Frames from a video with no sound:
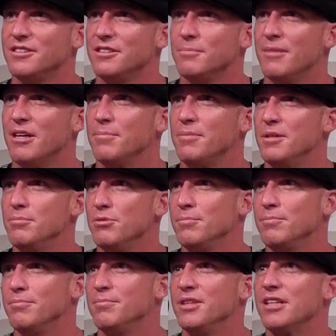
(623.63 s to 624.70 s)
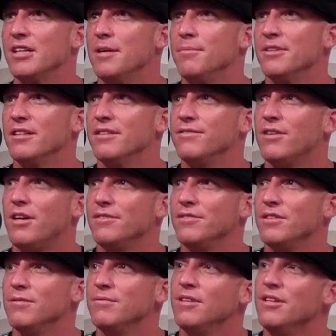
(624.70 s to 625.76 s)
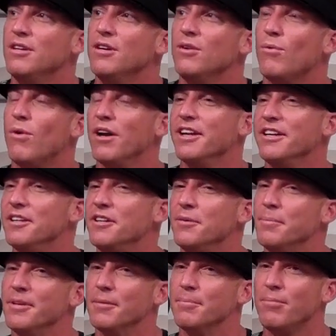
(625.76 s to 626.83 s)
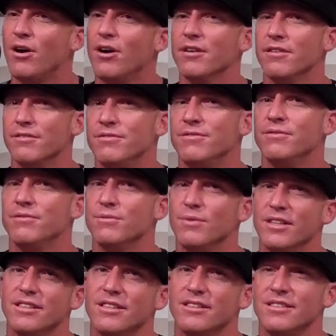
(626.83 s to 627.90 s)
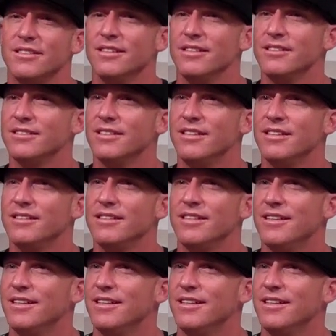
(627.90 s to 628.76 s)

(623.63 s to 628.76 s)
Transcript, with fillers: It's about people becoming involved and wanting to be a part of what this is. And it,